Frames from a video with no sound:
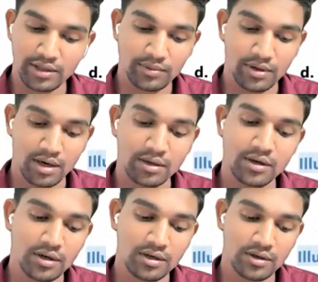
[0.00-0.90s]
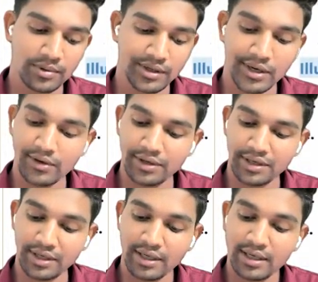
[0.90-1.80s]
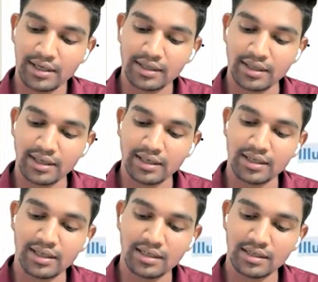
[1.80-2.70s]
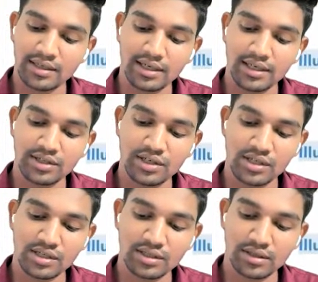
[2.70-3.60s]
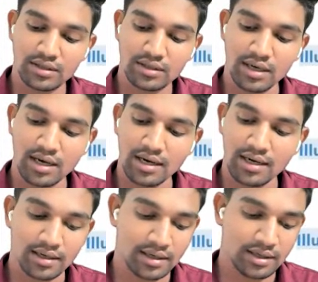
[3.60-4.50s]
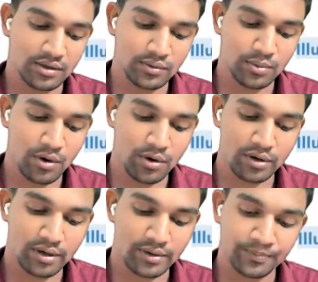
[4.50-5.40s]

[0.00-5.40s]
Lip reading: If you have the knowledge of irregularity, then there is a negligence, and you for